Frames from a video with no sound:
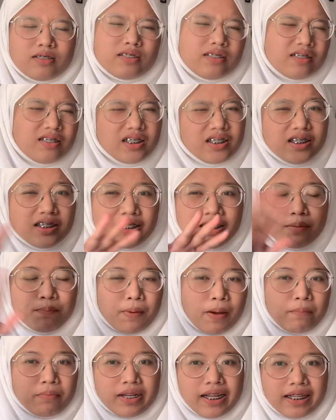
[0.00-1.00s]
Just
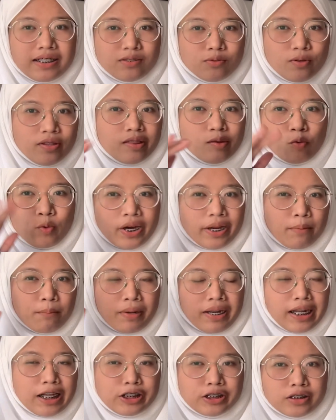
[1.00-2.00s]
keep updates with what
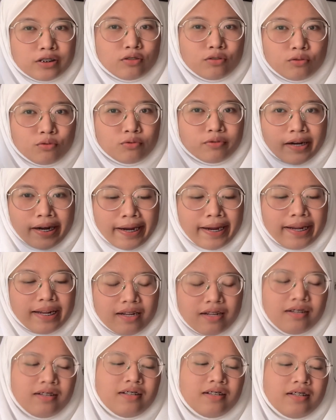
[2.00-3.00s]
Malaysia do,
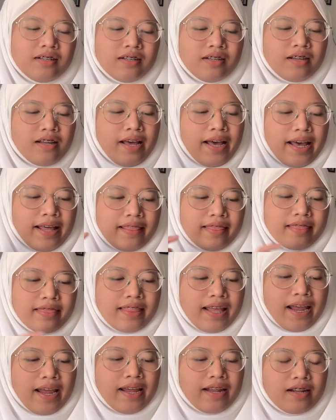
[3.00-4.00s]
right? And
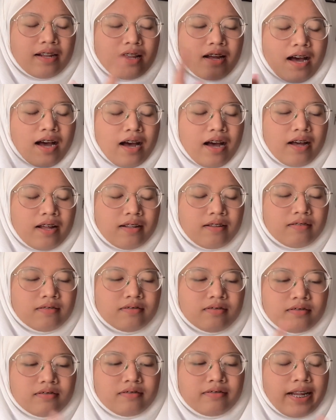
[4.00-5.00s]
then
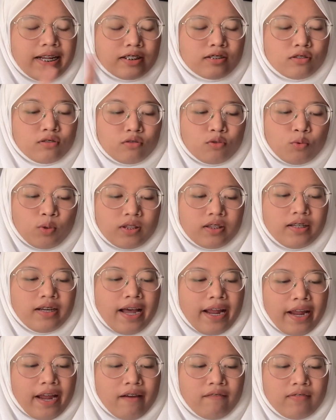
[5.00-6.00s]
next to Twitter,
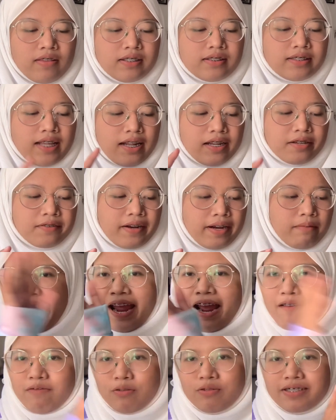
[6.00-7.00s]
I have this Telegram. I
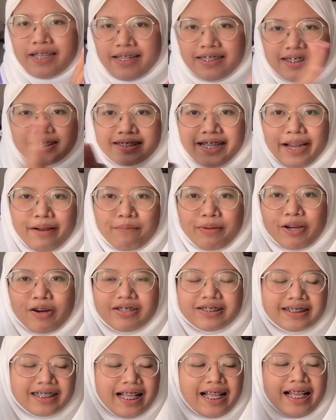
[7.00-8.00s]
have to censor that
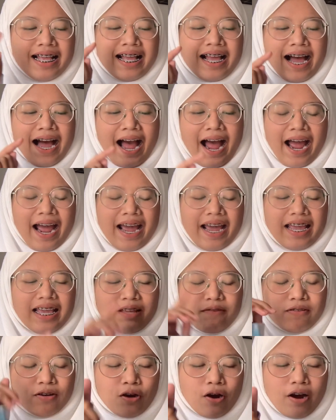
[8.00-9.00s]
because
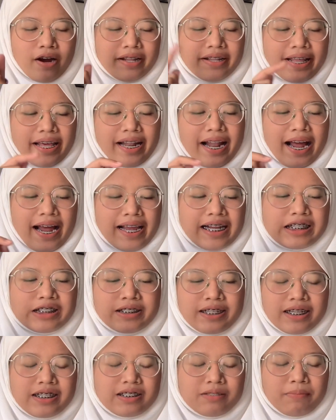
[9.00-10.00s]
I forgot that I
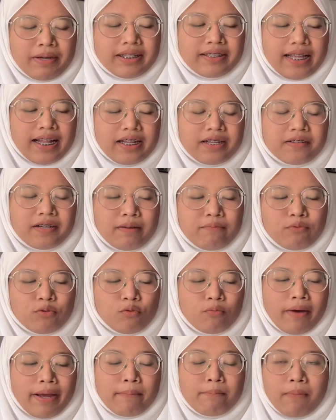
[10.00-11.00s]
changed my Telegram to
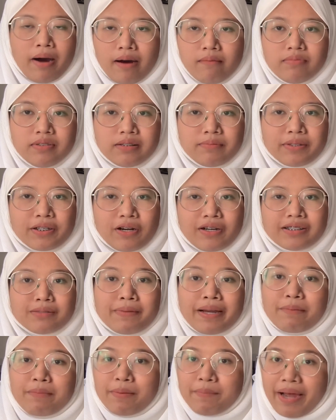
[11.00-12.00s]
my mom's, because
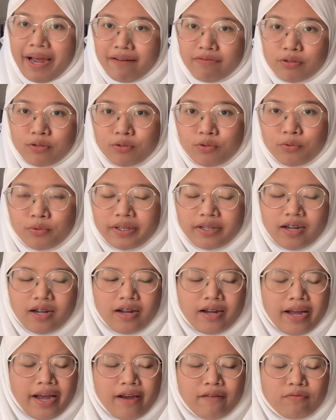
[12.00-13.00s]
my mom have to do it,
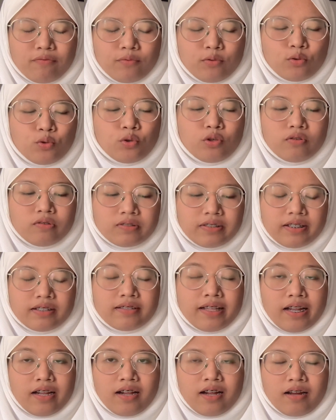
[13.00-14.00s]
have to use it
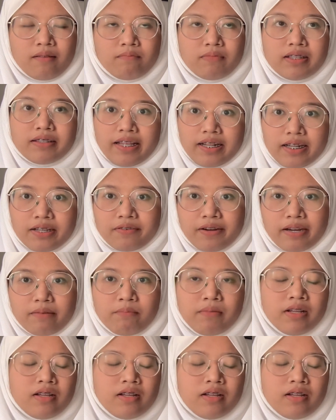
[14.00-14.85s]
at the Telegram